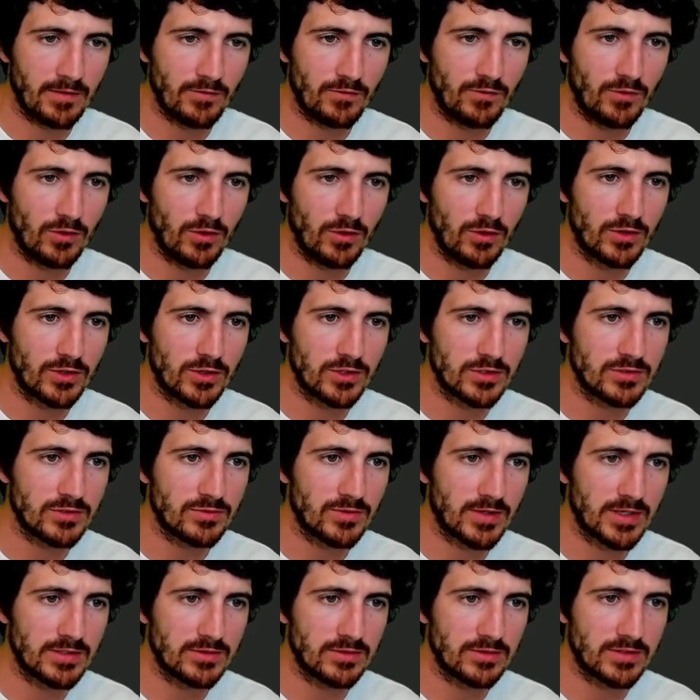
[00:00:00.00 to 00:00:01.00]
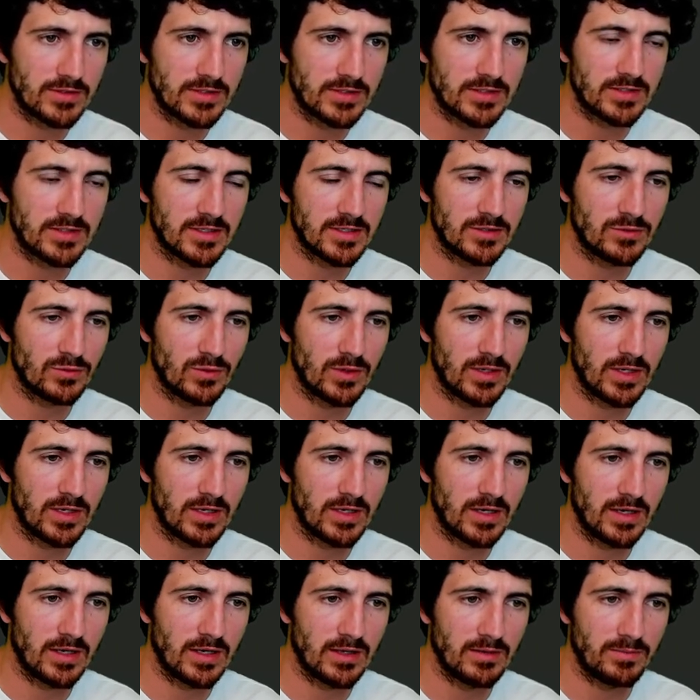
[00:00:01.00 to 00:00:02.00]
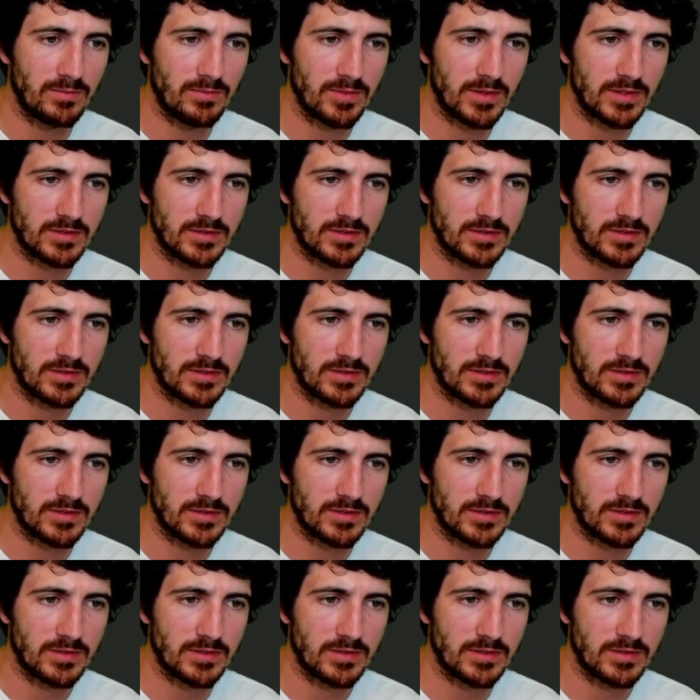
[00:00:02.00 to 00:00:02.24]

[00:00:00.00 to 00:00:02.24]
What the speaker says: folders, right? So this is a 28